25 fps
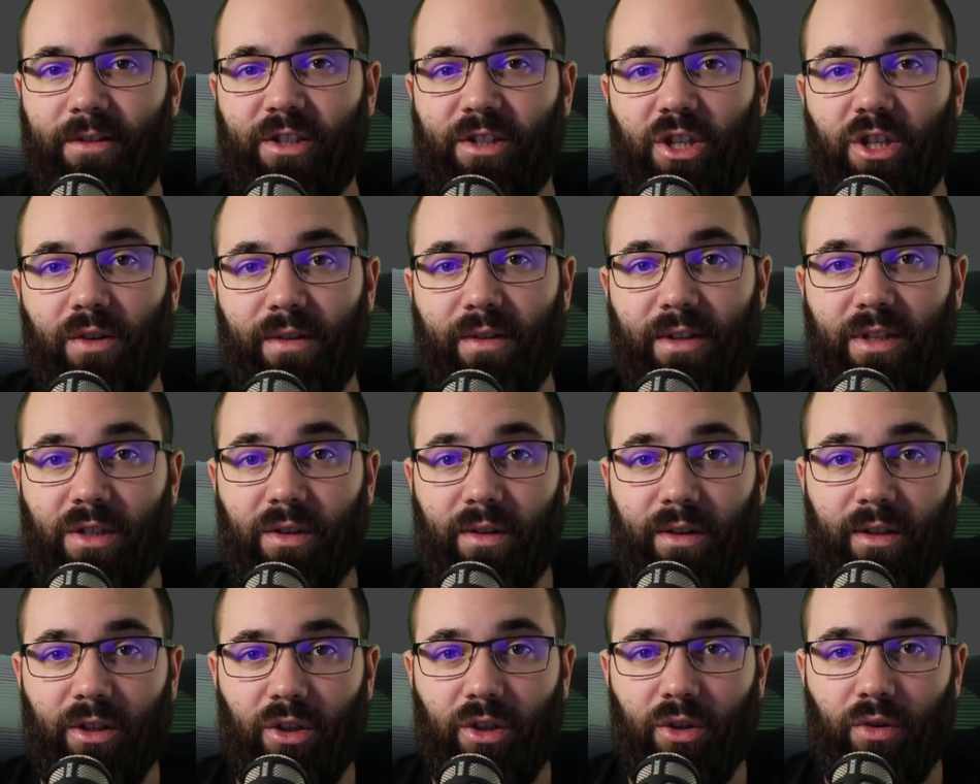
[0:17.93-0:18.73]
So it's
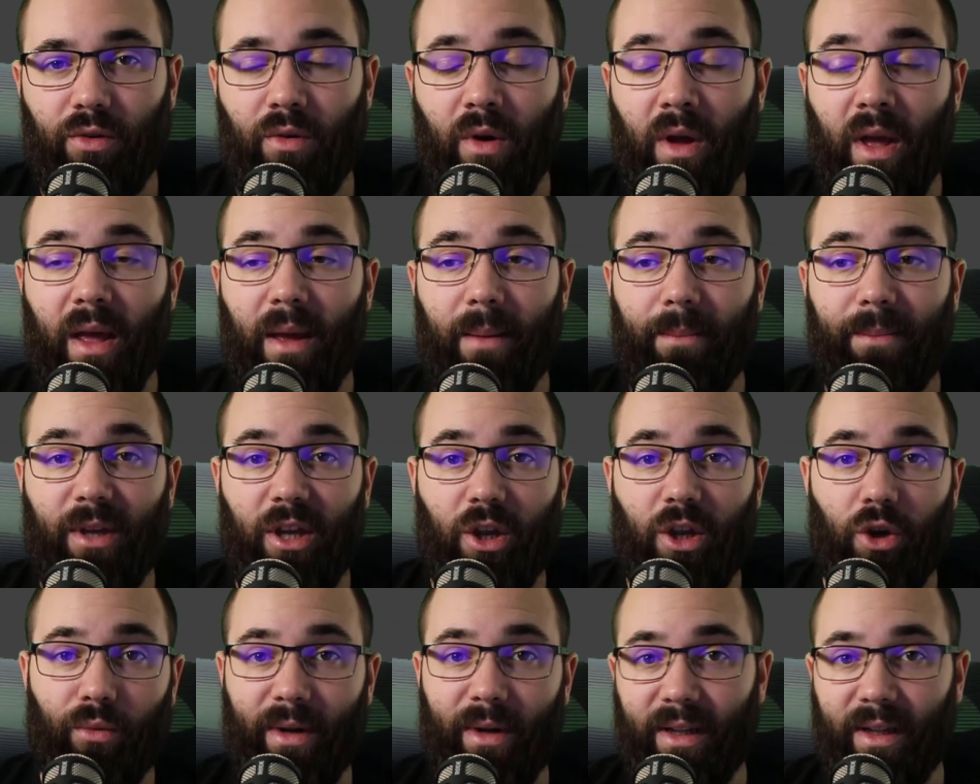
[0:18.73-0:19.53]
going to
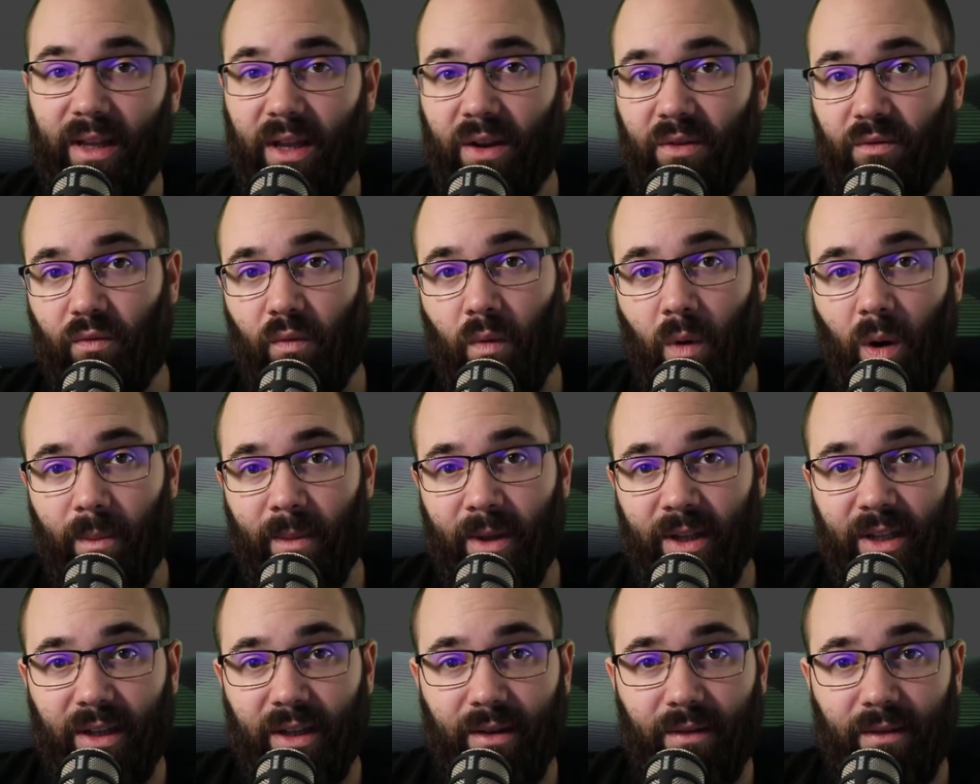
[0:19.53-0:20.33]
be really
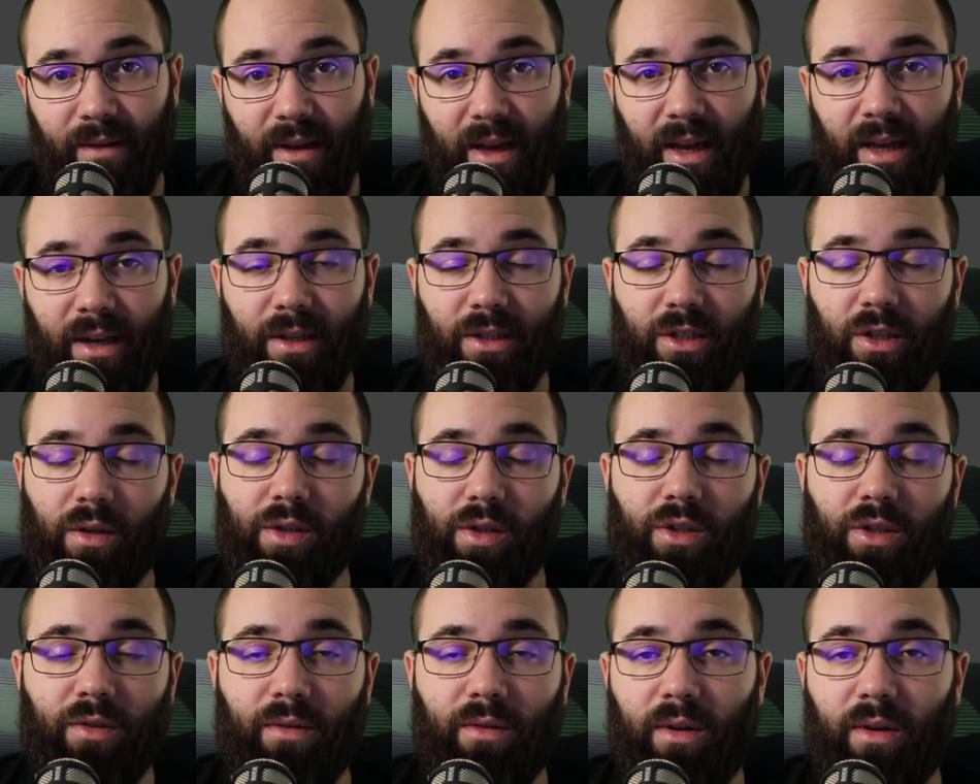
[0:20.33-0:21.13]
informative, and it's
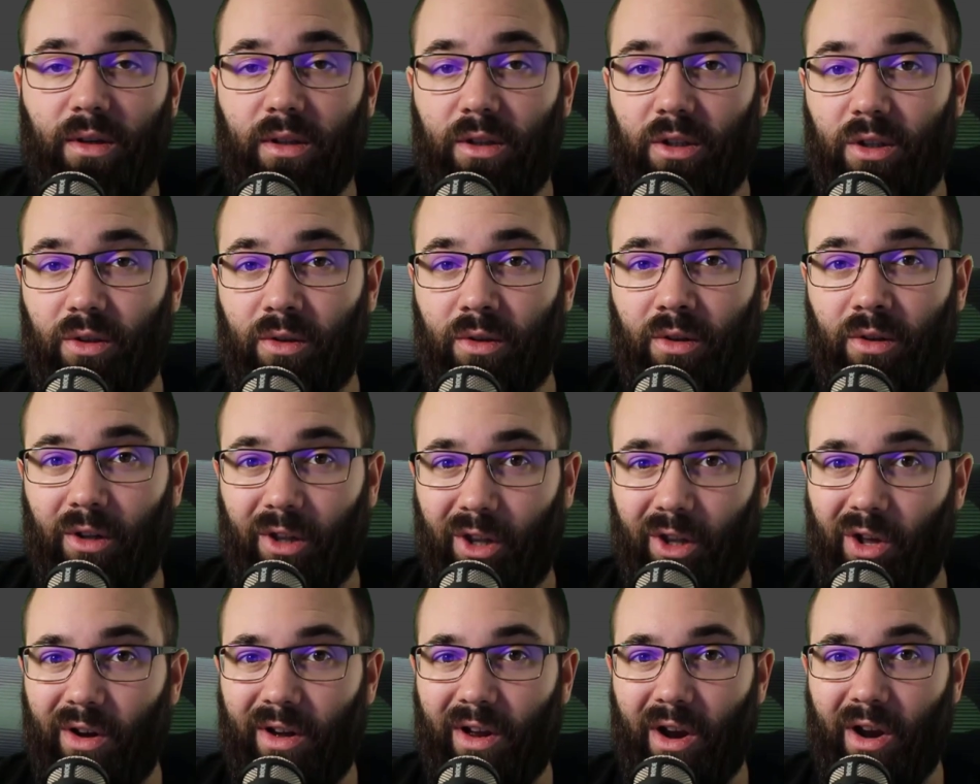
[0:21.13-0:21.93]
also going to
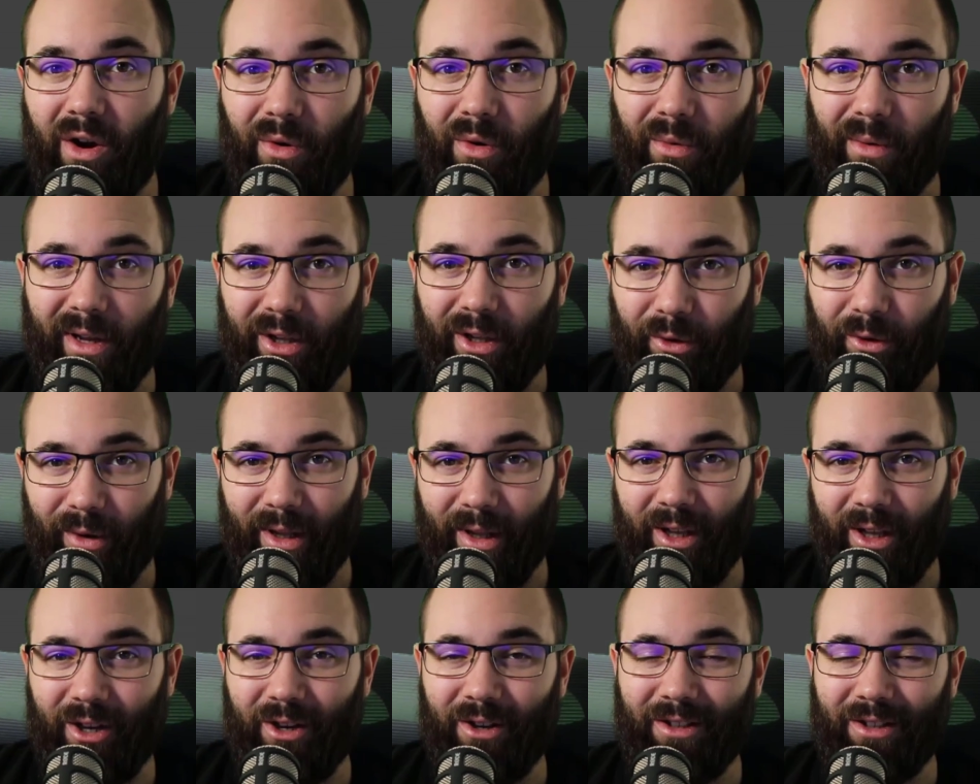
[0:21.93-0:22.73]
look
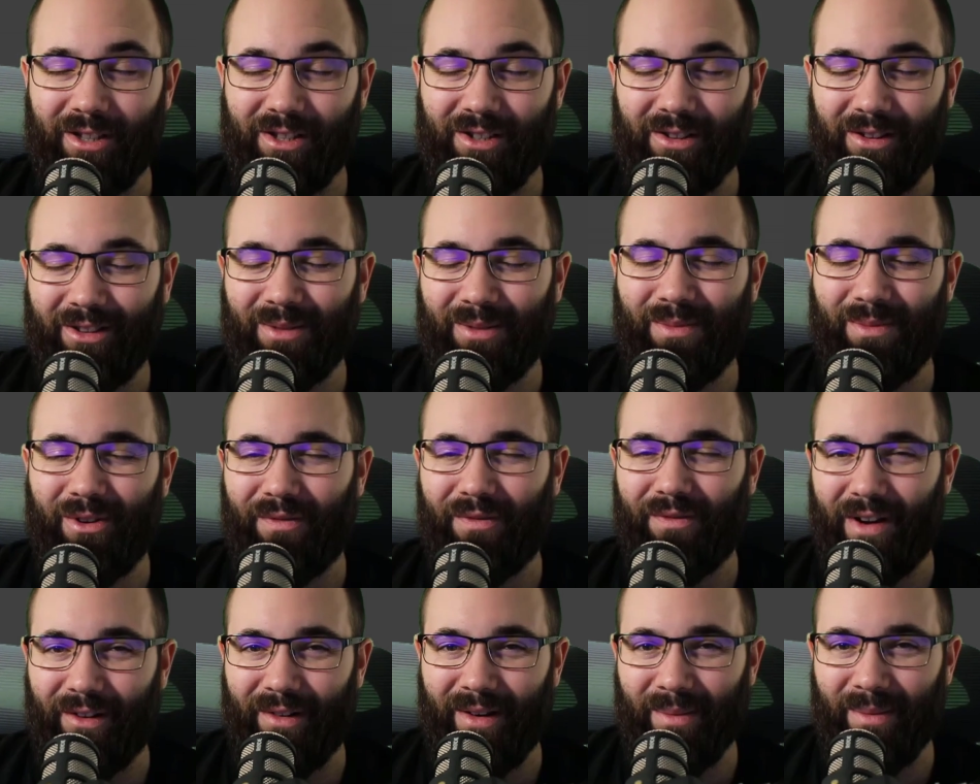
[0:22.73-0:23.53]
really good. It's going to be
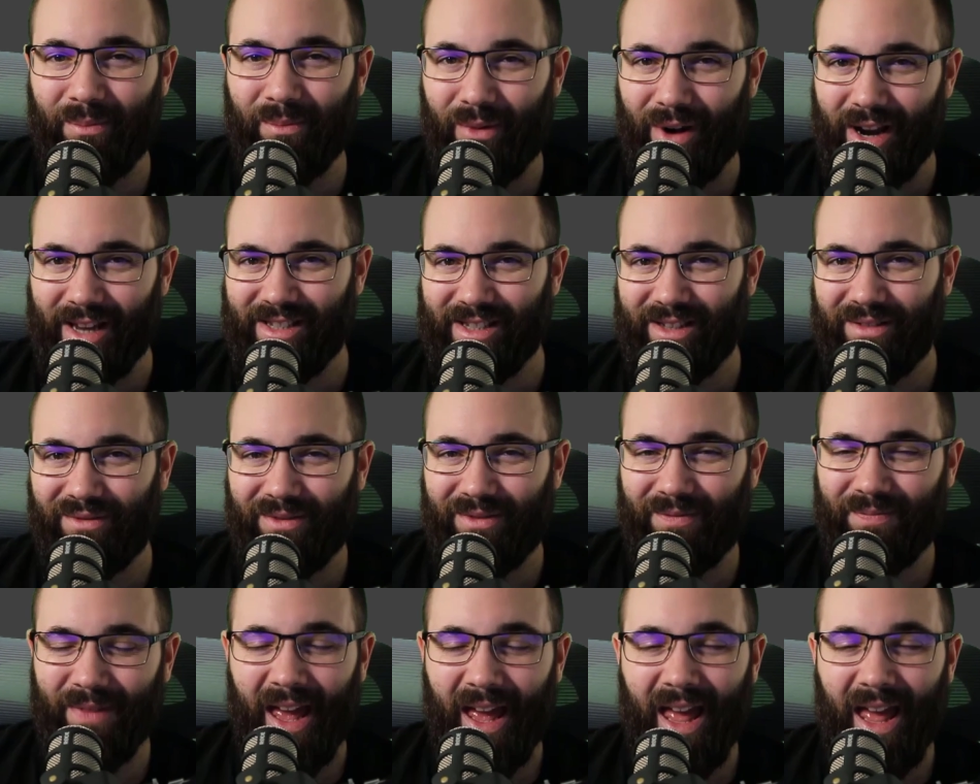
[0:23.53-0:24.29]
very impressive.